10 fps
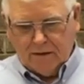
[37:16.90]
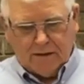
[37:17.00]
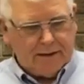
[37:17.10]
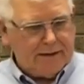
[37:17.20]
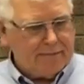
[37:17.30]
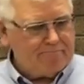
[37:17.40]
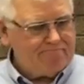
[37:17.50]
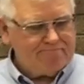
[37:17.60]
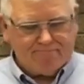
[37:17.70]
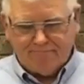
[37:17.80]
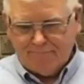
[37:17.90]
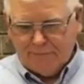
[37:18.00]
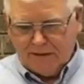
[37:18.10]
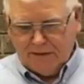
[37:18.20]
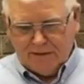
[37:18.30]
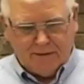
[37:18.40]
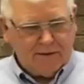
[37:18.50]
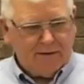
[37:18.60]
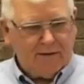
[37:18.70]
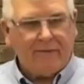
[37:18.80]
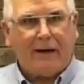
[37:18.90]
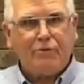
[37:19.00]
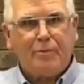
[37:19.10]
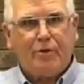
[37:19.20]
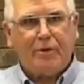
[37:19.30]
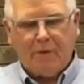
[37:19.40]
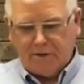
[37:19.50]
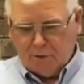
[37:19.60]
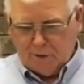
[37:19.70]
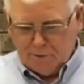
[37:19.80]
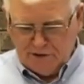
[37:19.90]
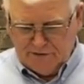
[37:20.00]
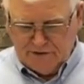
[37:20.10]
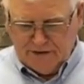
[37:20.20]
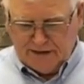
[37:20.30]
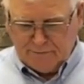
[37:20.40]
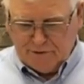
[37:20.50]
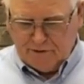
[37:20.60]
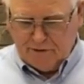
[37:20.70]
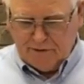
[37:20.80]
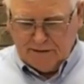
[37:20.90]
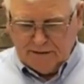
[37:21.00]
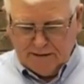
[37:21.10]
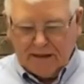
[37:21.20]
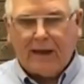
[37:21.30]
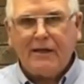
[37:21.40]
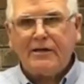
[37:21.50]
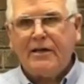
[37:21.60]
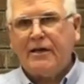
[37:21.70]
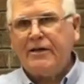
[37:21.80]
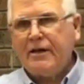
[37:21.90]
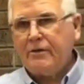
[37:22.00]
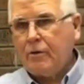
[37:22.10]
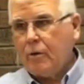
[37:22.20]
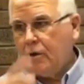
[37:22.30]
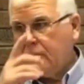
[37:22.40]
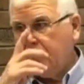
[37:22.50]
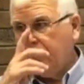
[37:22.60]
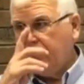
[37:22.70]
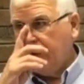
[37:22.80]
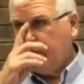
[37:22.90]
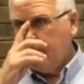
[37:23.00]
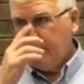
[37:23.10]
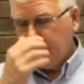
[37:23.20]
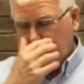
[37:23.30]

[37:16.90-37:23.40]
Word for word: Um, that was pretty much what was in the chapter. I looked at another quote from uh,